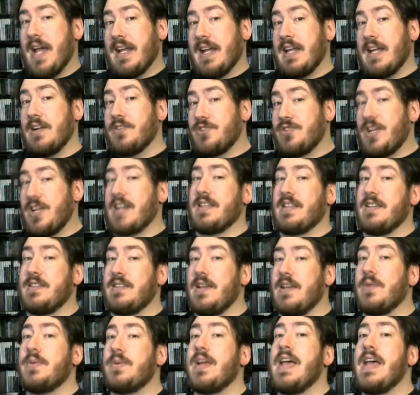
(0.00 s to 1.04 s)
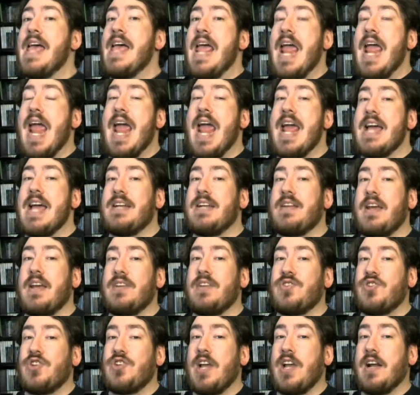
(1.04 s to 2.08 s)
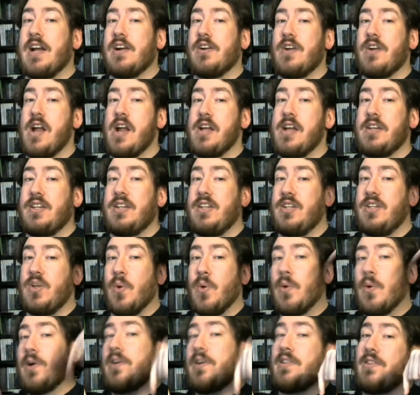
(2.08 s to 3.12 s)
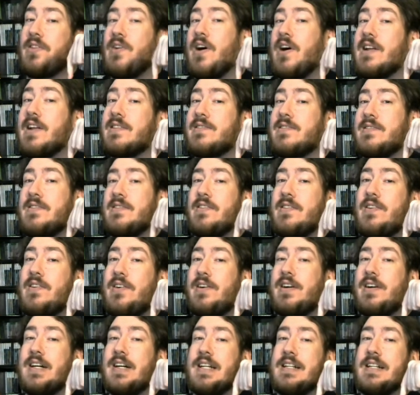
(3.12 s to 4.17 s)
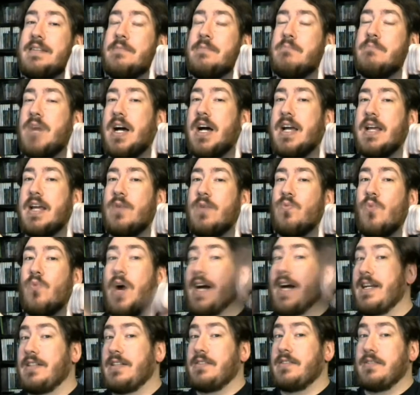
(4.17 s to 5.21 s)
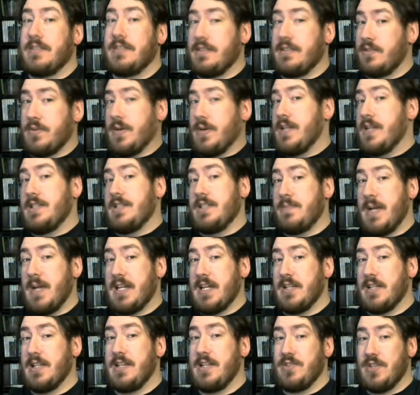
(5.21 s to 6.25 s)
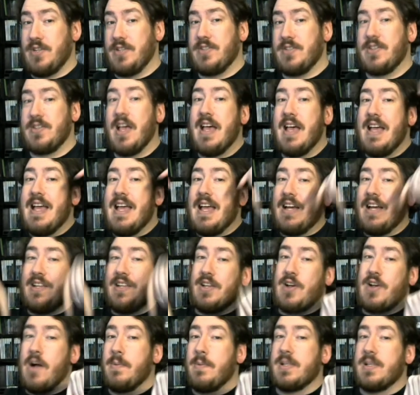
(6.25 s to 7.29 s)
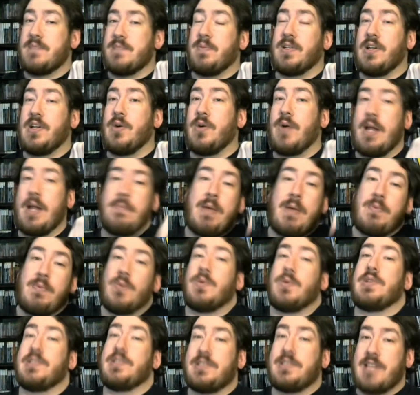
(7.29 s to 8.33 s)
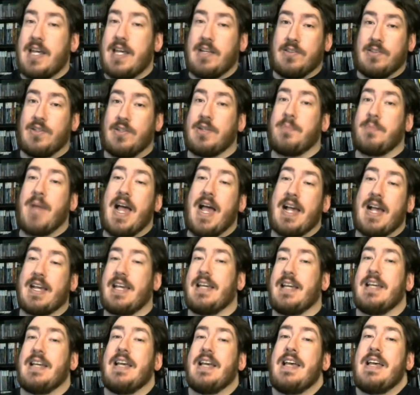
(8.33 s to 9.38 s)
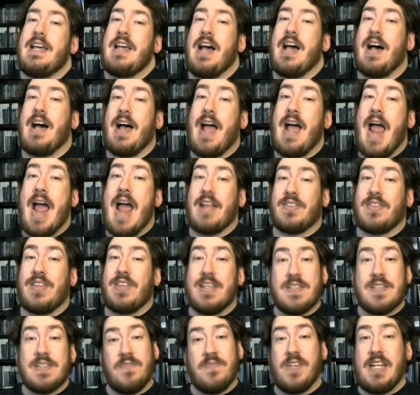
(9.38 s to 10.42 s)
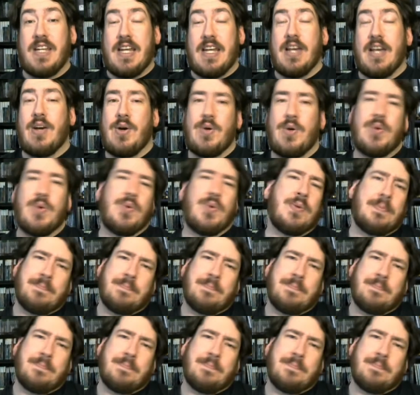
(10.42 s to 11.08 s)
here, check this out, and share your thoughts on my wild and crazy speculations in the comments below, and maybe we'll take a look back at this video